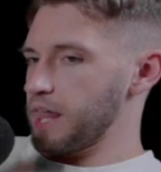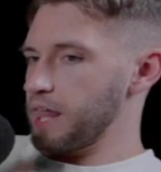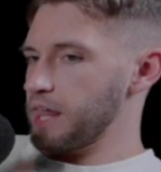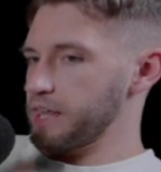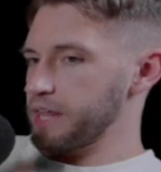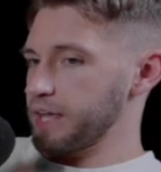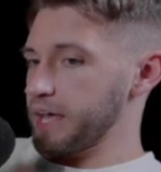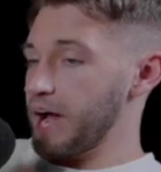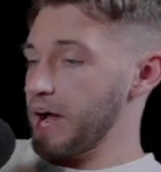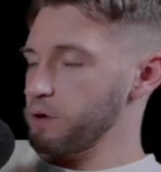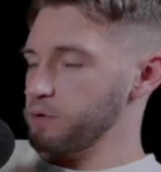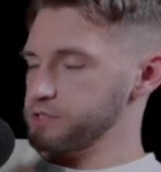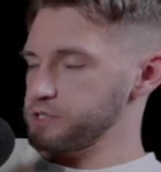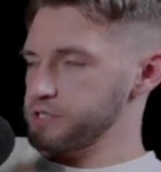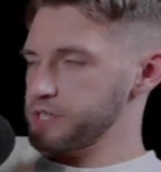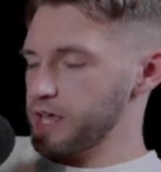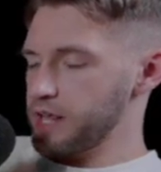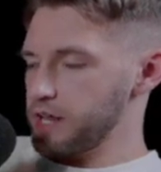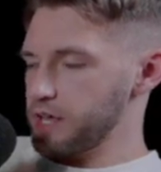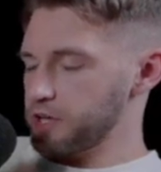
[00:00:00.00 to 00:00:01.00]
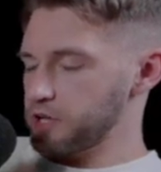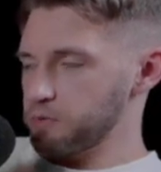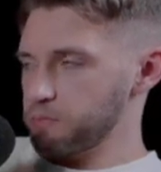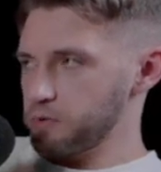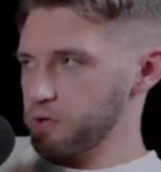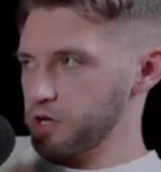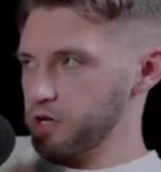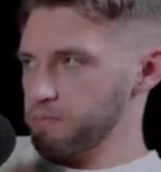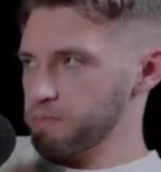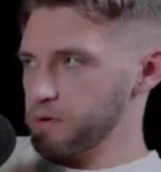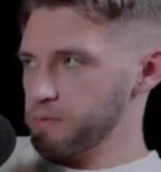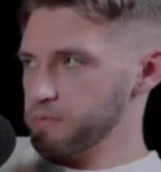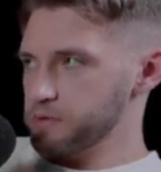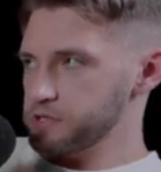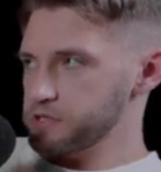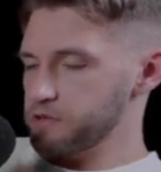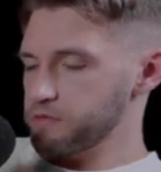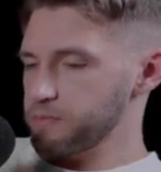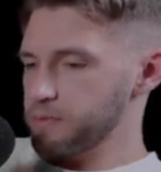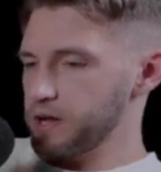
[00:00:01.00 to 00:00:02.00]
like outstanding community
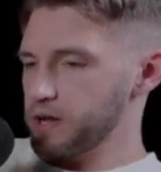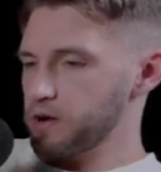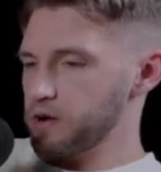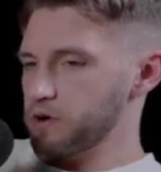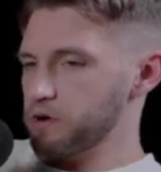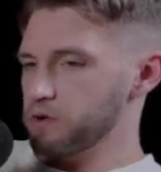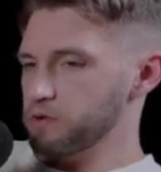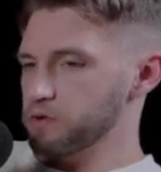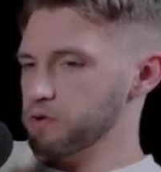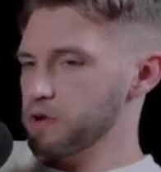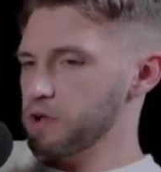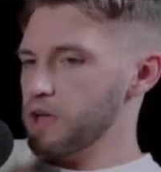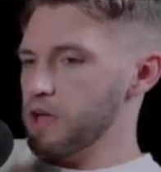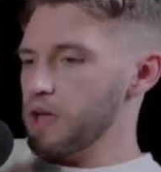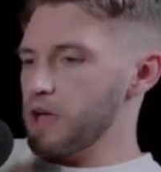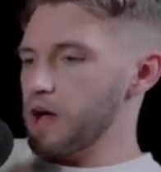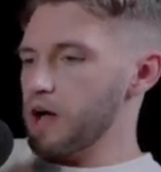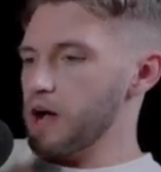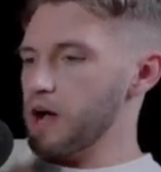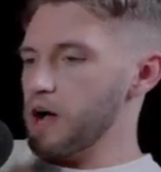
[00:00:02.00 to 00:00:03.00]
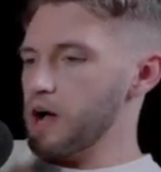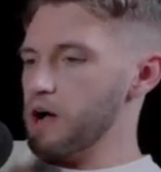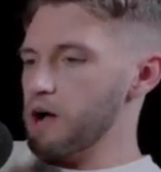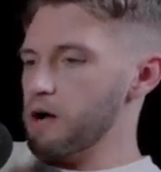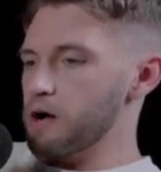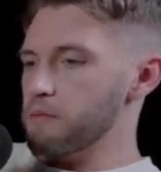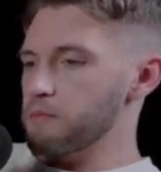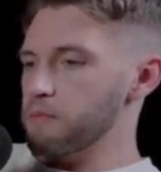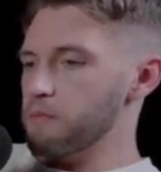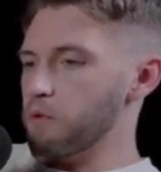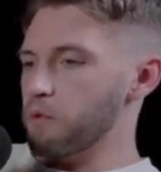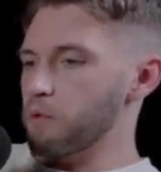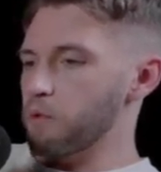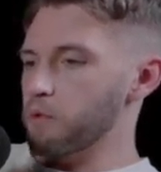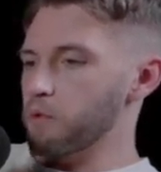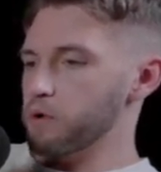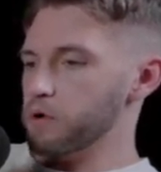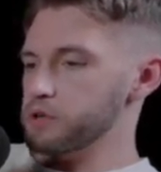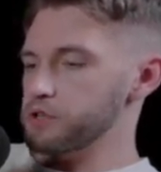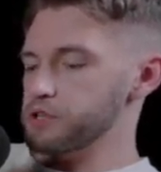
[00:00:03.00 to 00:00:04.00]
members of my own,
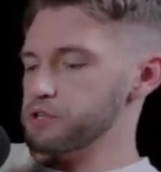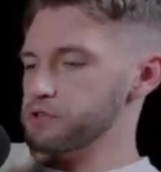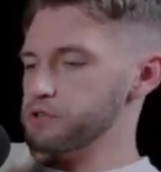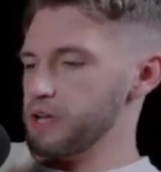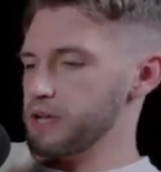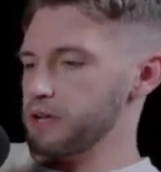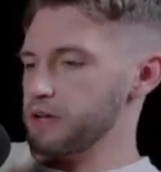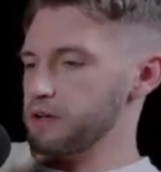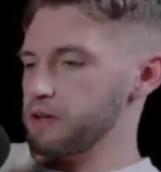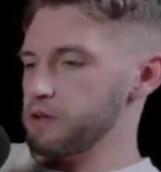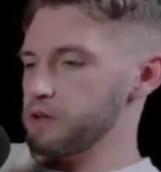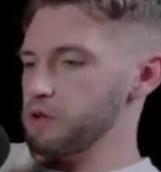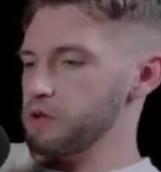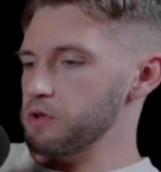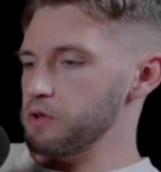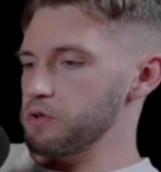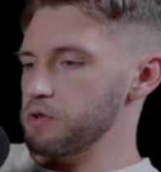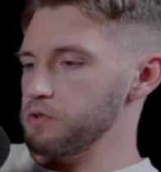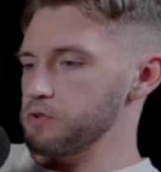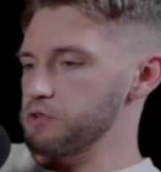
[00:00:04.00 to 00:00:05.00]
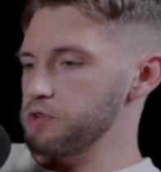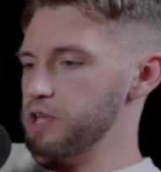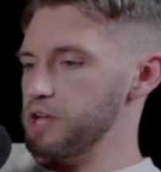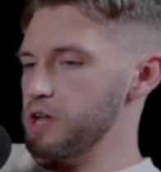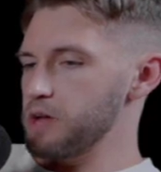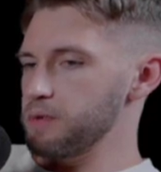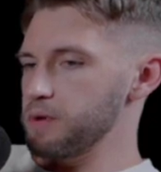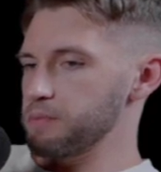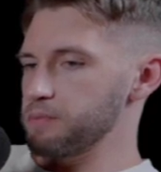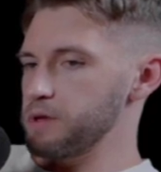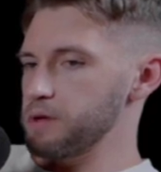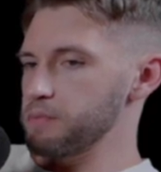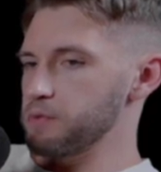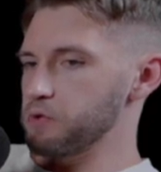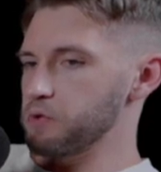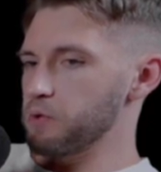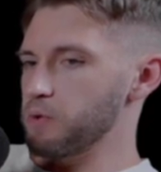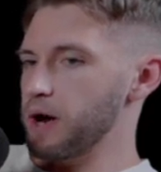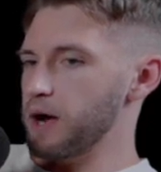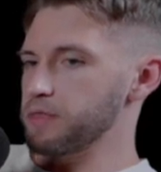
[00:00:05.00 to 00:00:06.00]
or just like DMing
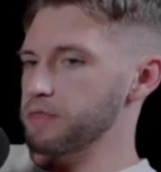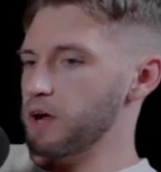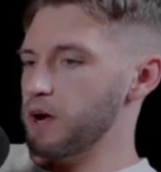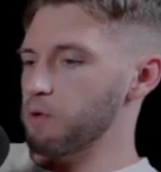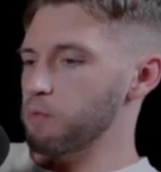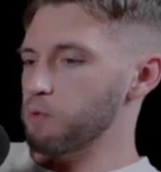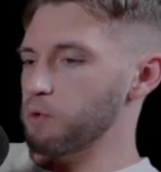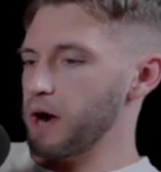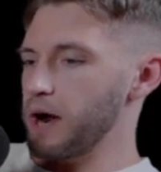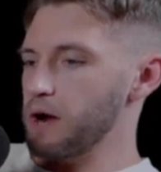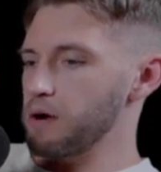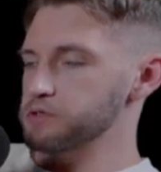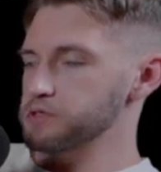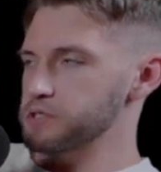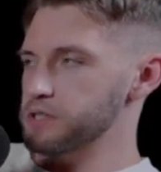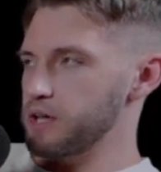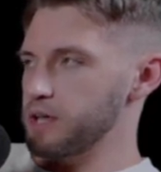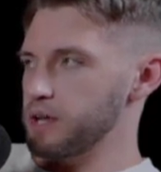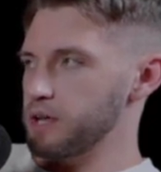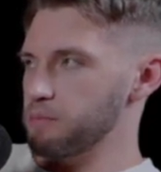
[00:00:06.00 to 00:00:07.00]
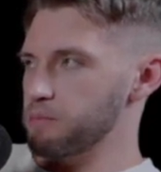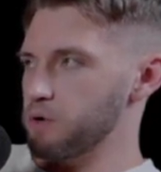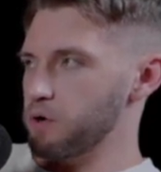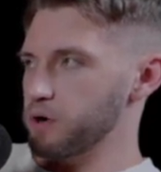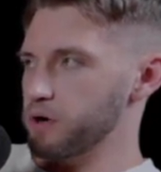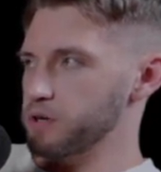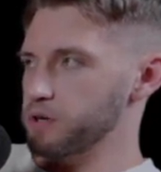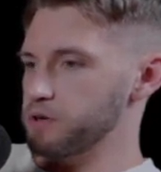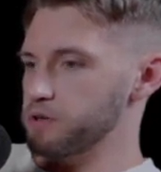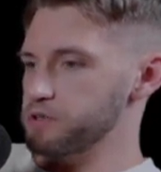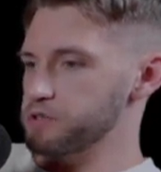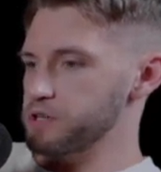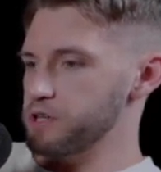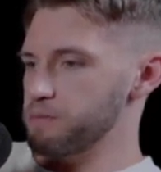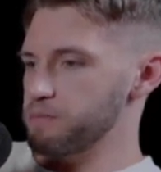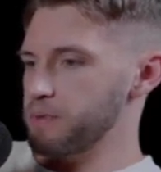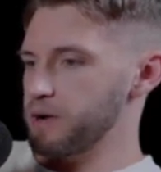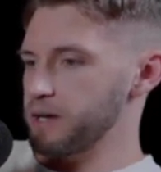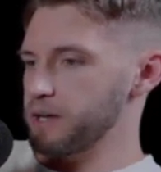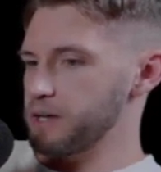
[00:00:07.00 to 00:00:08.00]
people who I thought were outstanding marketers
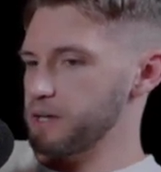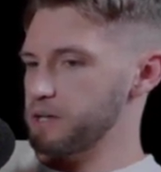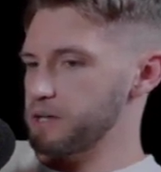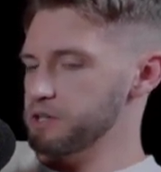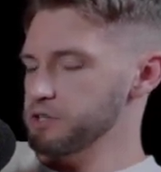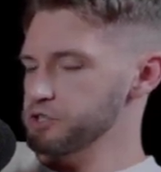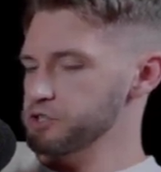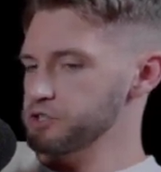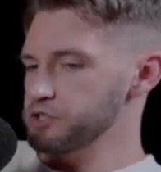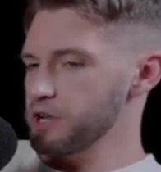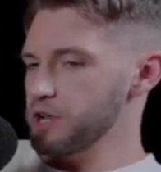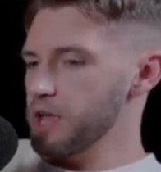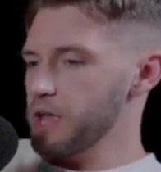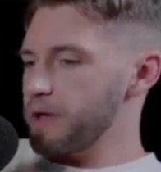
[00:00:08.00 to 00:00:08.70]
in my niche,